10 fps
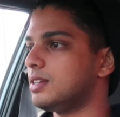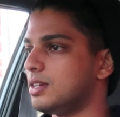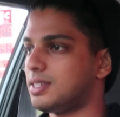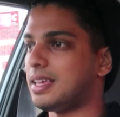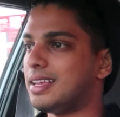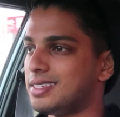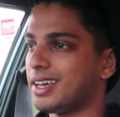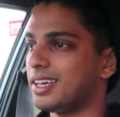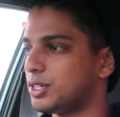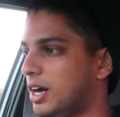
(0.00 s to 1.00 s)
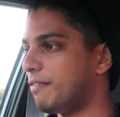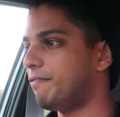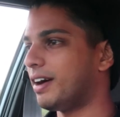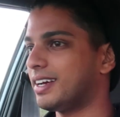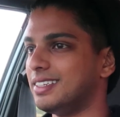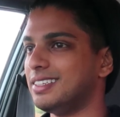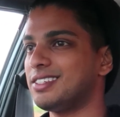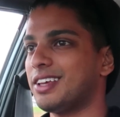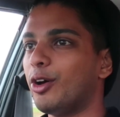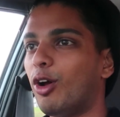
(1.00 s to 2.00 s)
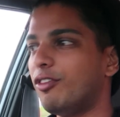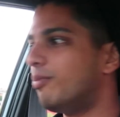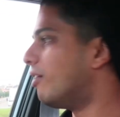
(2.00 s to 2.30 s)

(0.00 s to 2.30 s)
So it sounds like you're trying to fucking scare off,